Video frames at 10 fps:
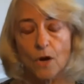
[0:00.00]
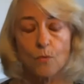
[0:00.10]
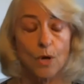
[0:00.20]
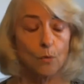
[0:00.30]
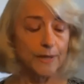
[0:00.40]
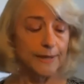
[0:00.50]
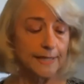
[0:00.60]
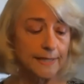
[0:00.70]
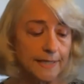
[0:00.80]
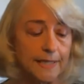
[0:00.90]
Well, what
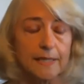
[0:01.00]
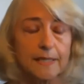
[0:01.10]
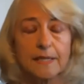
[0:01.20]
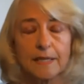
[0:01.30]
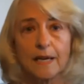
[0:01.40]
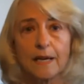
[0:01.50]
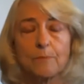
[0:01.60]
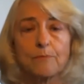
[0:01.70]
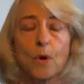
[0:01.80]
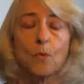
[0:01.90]
this did
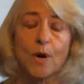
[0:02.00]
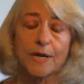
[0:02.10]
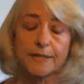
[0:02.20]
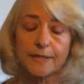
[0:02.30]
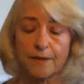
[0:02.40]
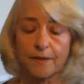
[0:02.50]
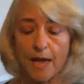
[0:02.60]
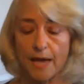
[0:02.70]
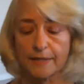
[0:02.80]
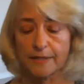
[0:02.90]
um, was
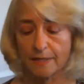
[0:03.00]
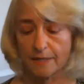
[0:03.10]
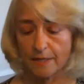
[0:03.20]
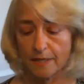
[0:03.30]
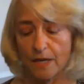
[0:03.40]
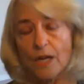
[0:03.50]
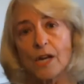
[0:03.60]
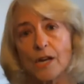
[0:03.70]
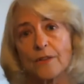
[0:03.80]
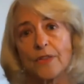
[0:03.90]
that
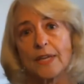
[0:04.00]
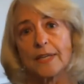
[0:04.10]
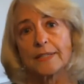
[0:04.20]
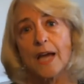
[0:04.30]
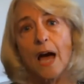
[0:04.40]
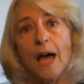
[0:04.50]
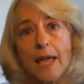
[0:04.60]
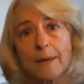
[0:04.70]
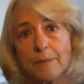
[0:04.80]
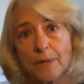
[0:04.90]
the
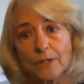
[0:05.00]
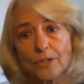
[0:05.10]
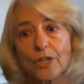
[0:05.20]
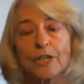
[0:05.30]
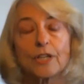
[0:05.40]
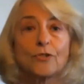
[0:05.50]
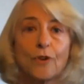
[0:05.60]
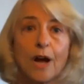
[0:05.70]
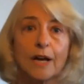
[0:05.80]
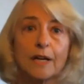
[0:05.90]
time to get a
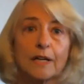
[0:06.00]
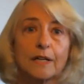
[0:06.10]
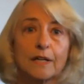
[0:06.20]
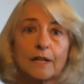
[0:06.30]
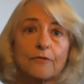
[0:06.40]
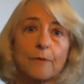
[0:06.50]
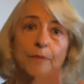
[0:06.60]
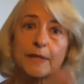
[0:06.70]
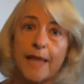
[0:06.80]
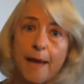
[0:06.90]
drug from
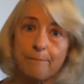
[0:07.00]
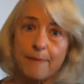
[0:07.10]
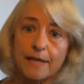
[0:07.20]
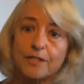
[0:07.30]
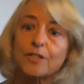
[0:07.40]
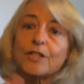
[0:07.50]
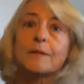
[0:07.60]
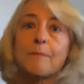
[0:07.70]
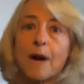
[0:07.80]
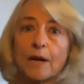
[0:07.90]
the lab bench
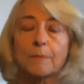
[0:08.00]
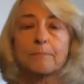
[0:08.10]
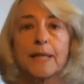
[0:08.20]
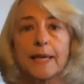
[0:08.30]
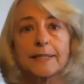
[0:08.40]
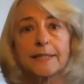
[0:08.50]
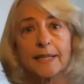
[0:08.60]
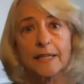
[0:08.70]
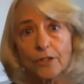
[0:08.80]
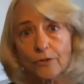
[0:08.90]
to the marketplace
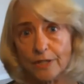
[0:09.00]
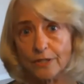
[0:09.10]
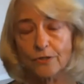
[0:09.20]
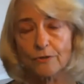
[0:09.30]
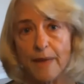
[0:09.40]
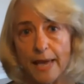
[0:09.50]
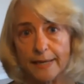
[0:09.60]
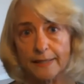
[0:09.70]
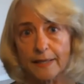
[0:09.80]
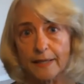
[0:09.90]
increased
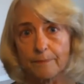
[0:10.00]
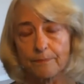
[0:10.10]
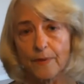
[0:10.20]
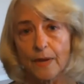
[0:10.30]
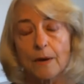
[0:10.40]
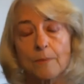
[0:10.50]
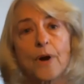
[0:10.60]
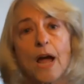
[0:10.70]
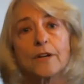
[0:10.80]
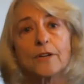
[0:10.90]
dramatically.
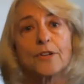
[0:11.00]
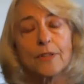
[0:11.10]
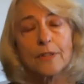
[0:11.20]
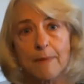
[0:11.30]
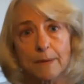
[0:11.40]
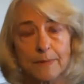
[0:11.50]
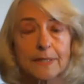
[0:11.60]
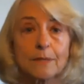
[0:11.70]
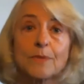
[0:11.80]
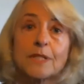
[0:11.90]
Prior to the
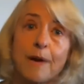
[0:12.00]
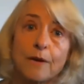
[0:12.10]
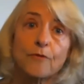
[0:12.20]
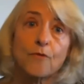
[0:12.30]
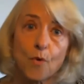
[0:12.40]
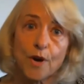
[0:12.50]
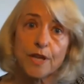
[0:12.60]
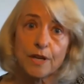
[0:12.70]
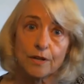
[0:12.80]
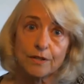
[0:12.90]
amendments, it was about four
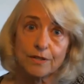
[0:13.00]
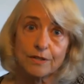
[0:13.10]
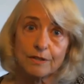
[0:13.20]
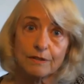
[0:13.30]
years.